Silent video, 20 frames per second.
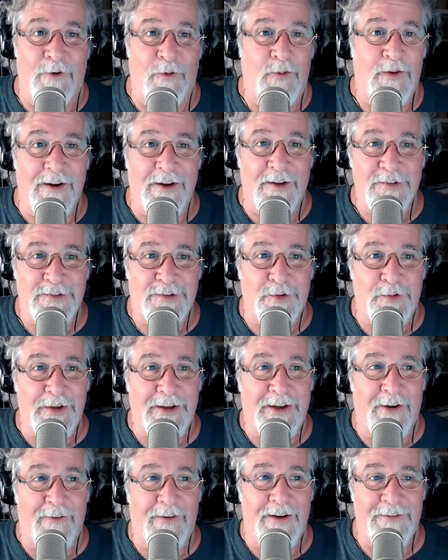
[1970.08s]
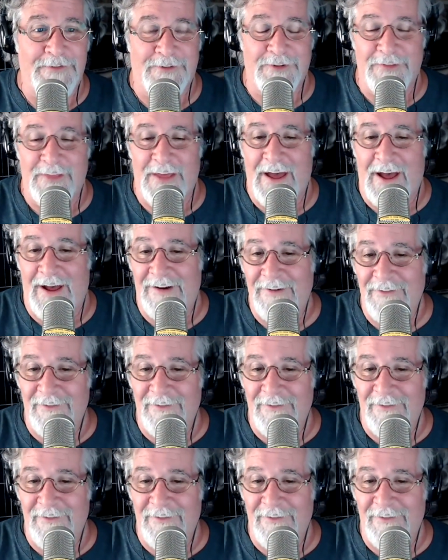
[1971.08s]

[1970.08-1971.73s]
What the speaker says: Where else do we go after that?